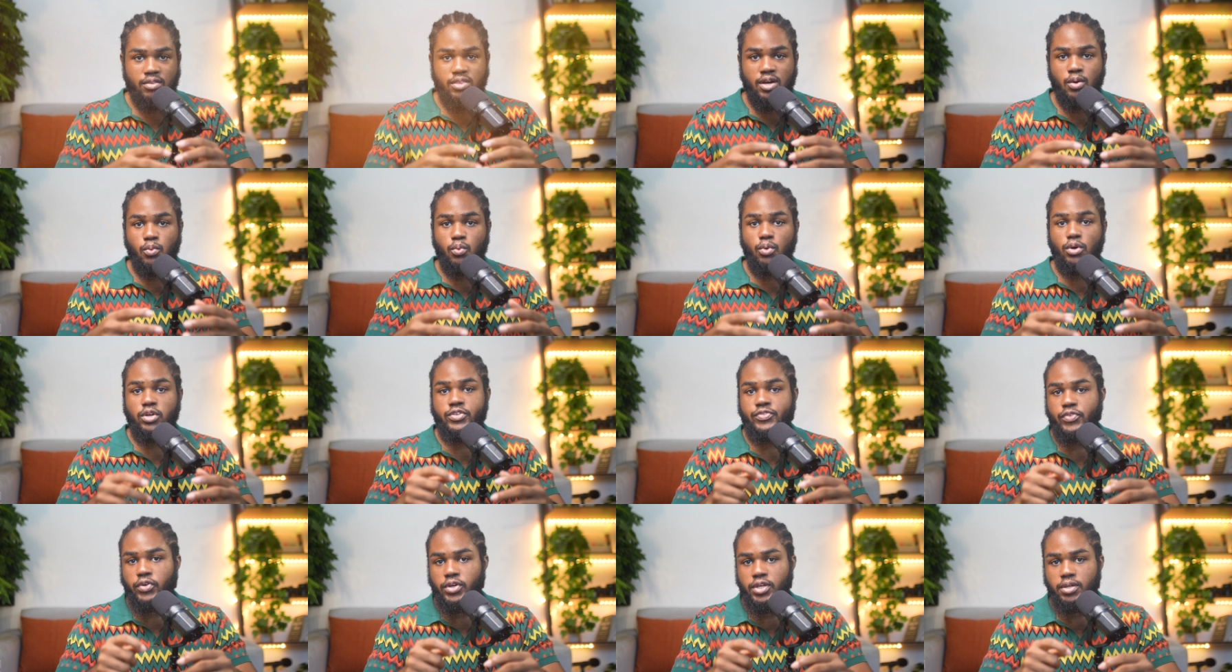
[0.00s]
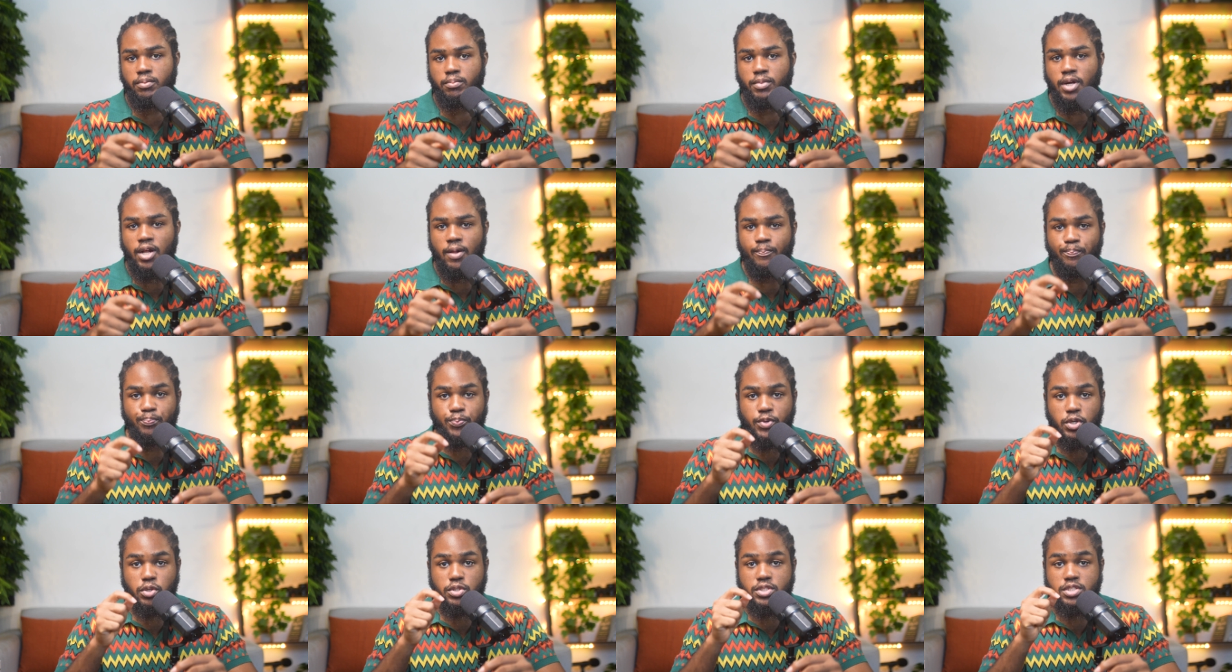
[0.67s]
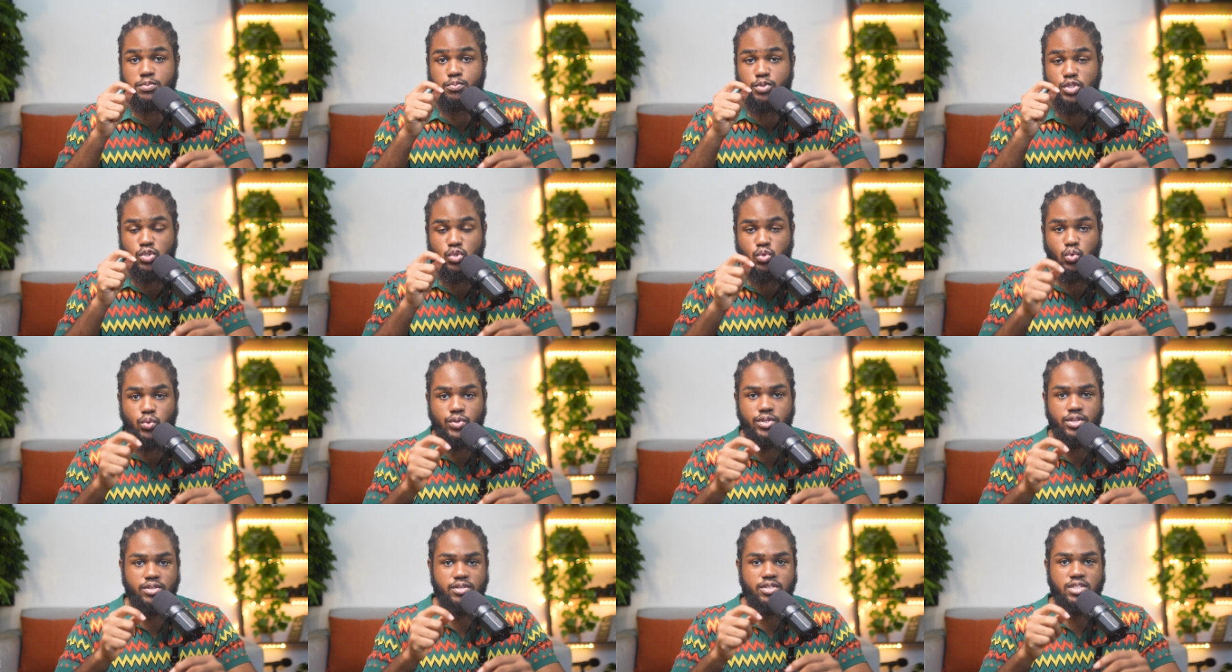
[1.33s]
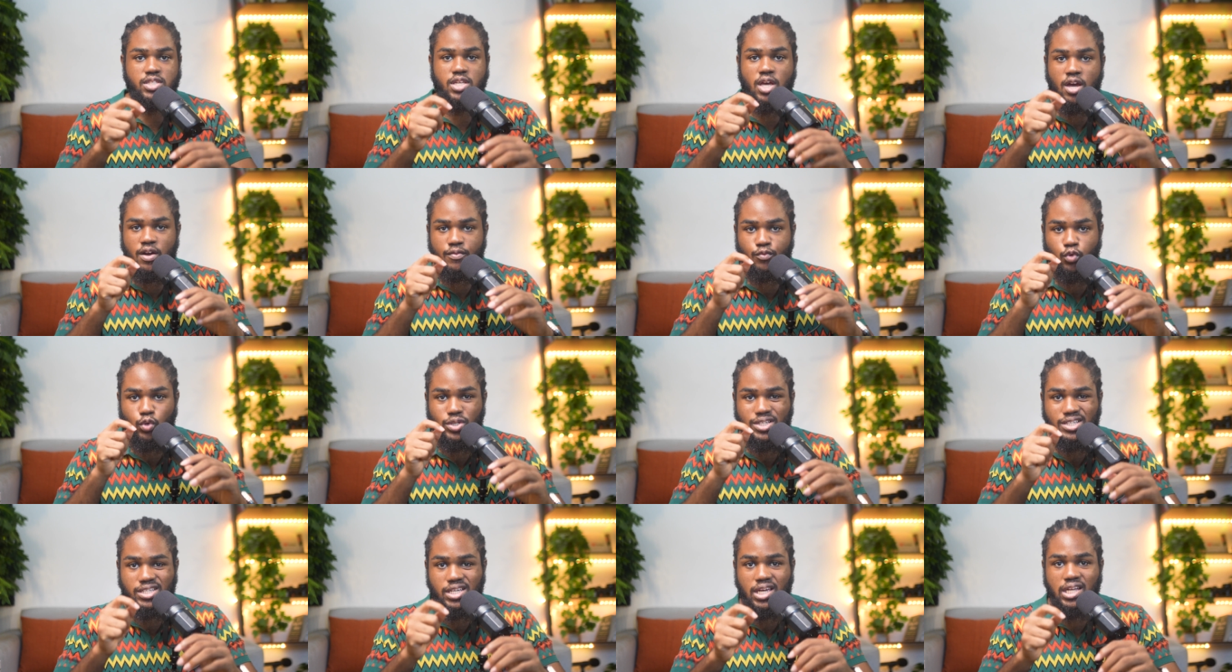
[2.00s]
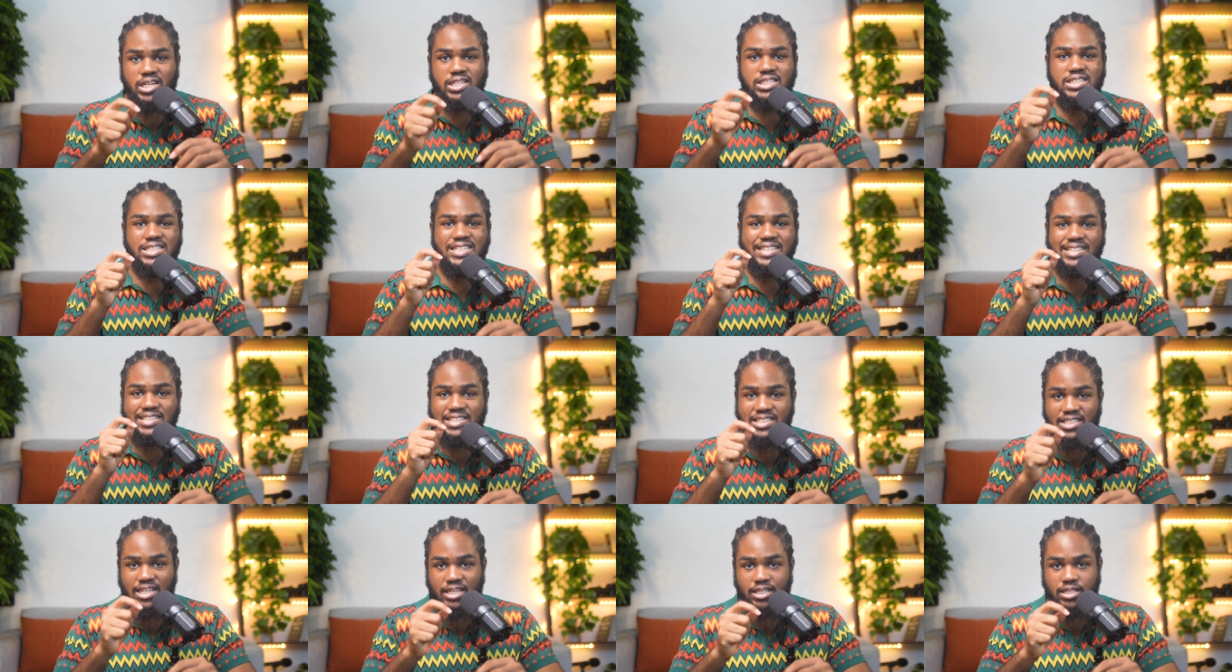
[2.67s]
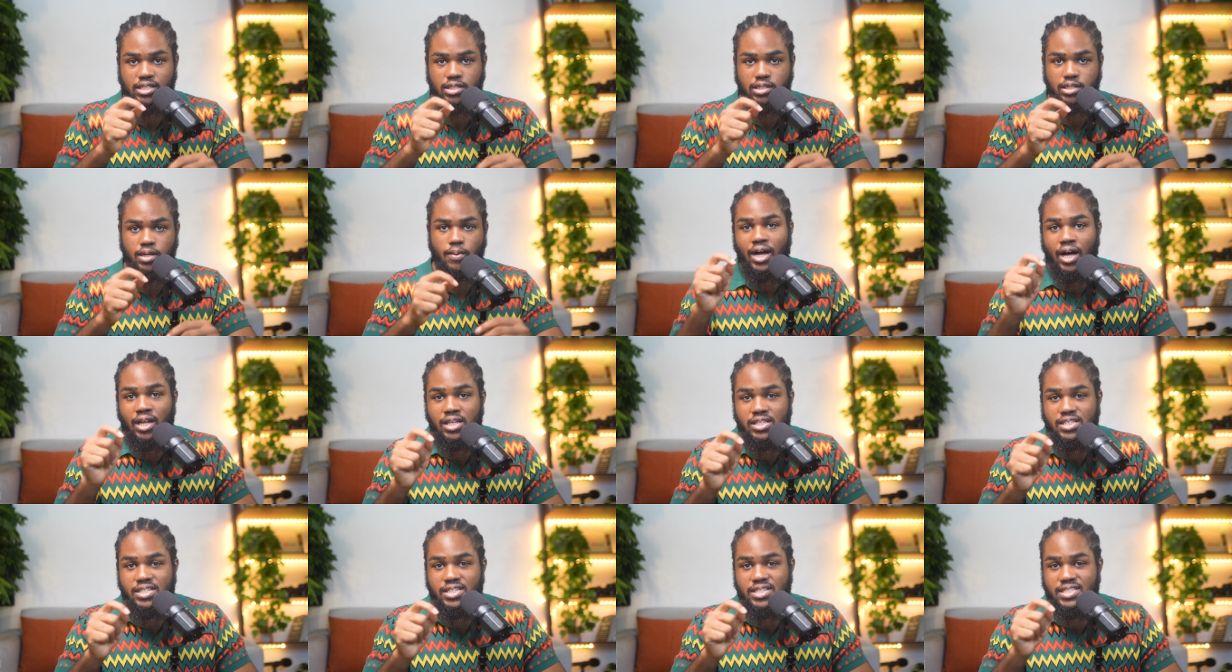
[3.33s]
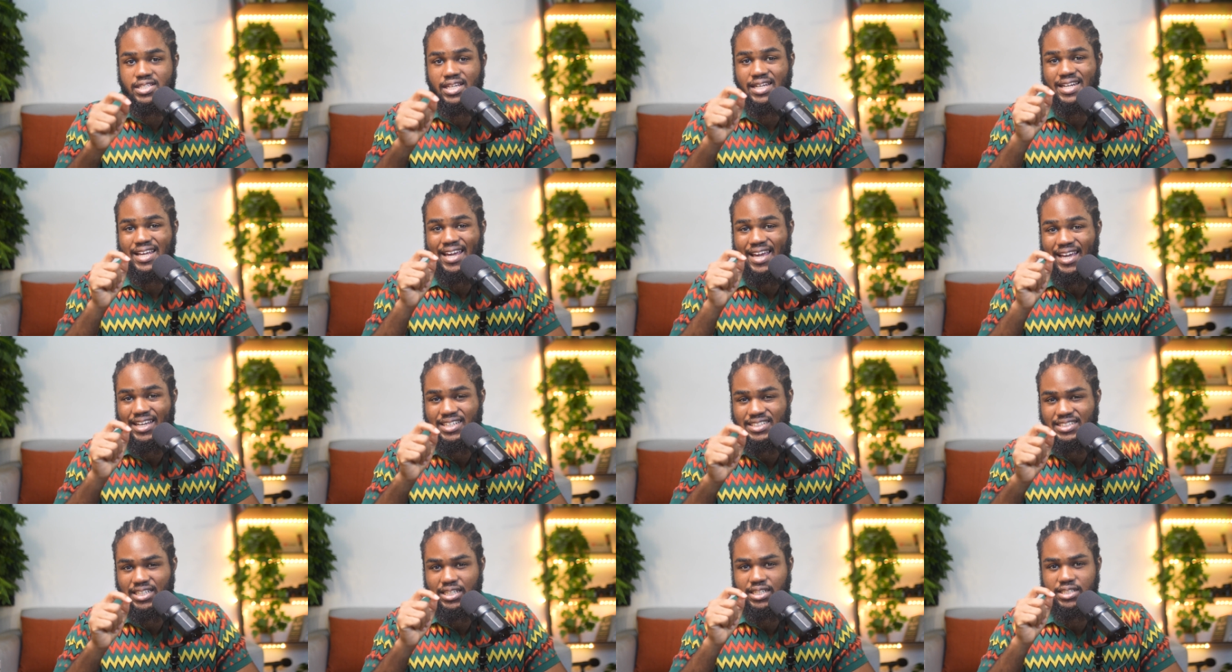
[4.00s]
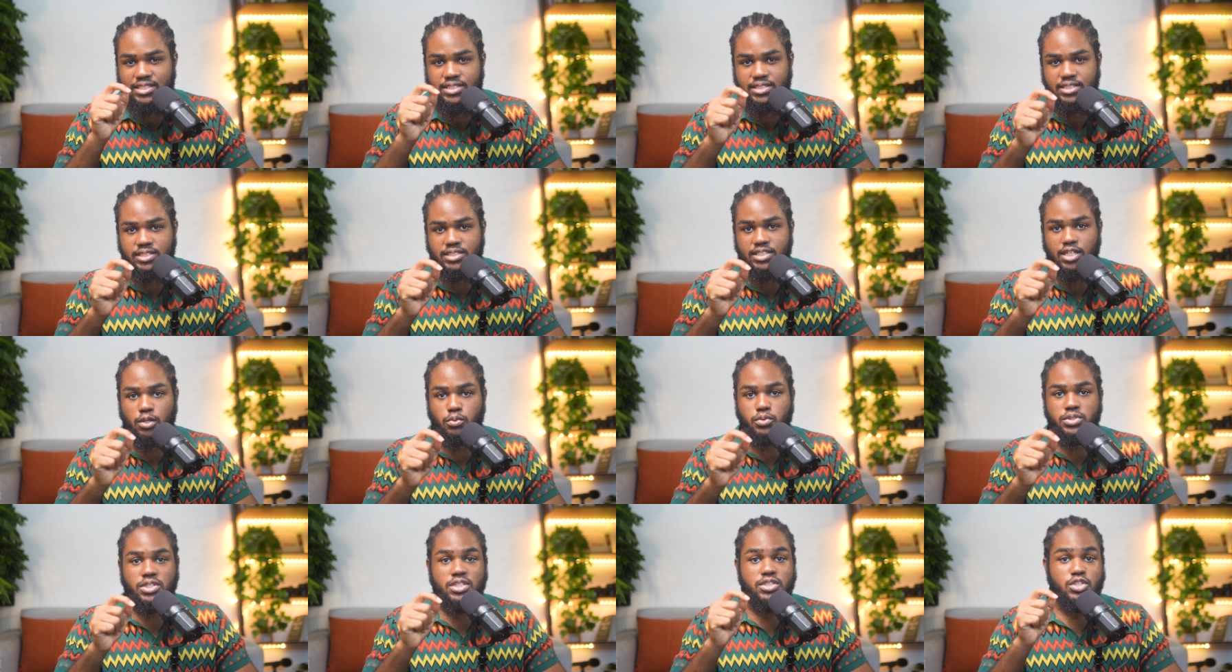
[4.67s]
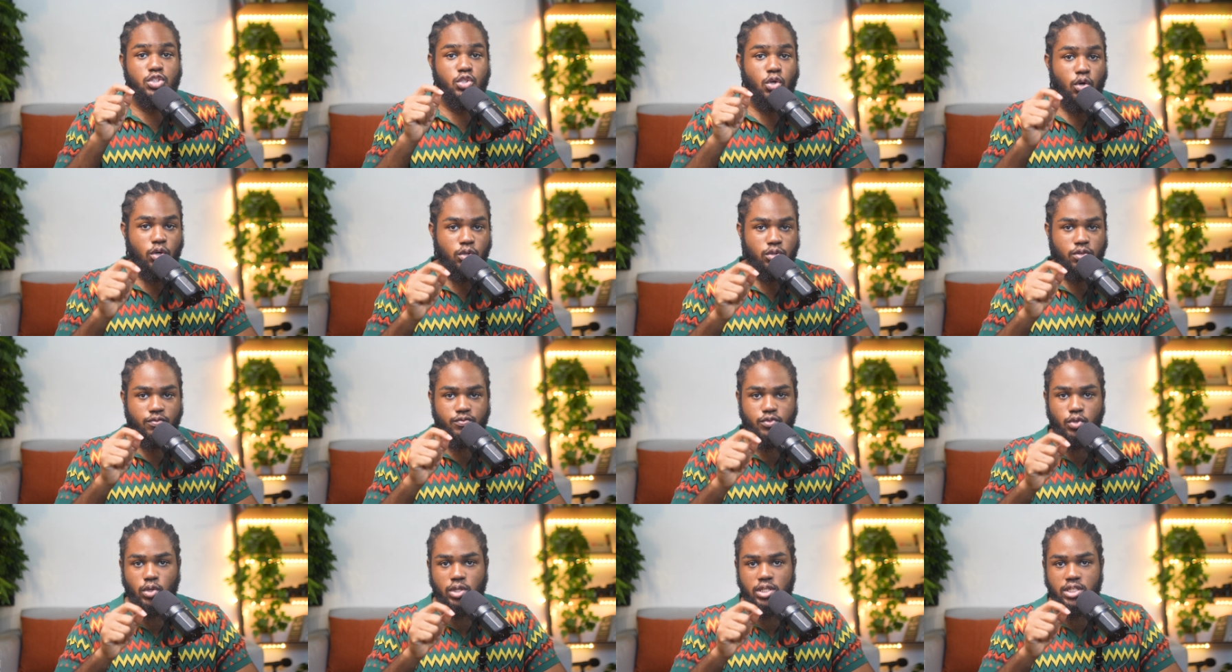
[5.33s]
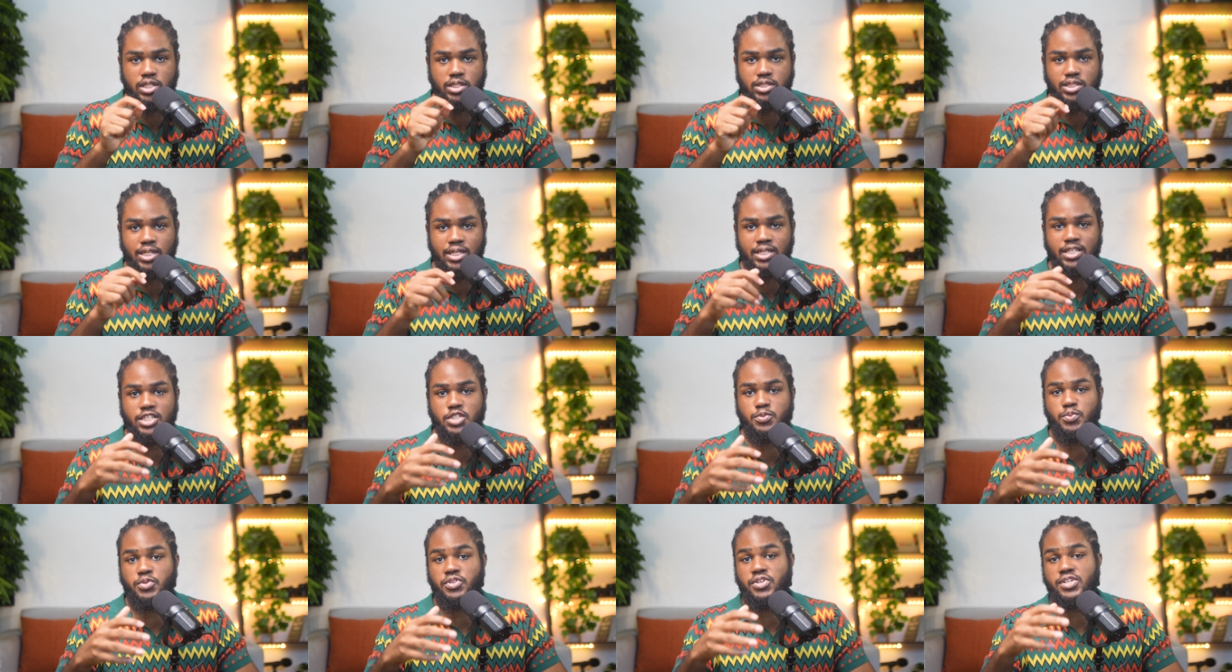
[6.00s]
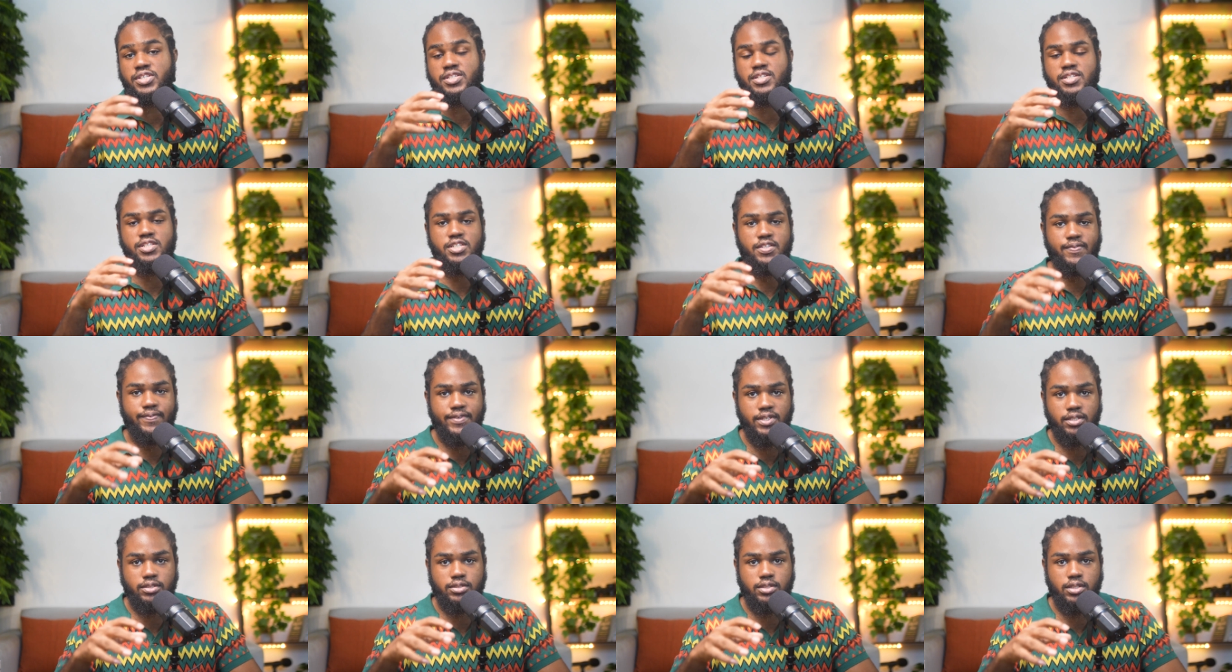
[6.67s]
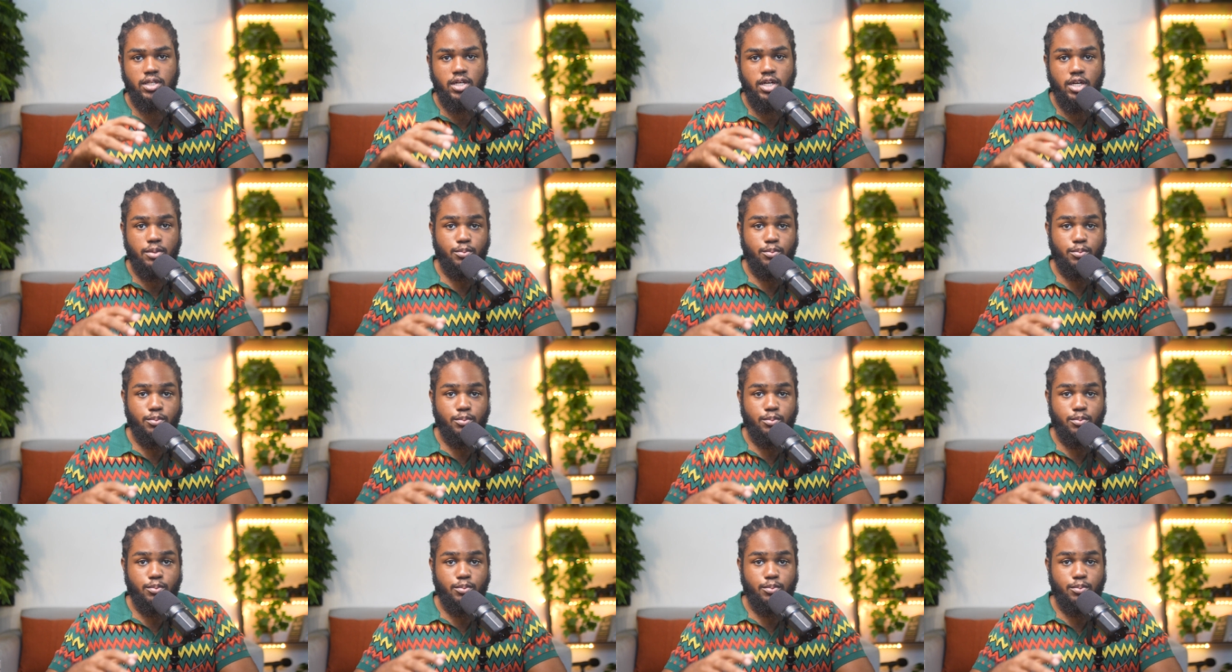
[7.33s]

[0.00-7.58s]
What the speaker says: And that works for him because he's been doing this for nearly a decade. Ali is an excellent teacher with a ton of knowledge and experience in his field.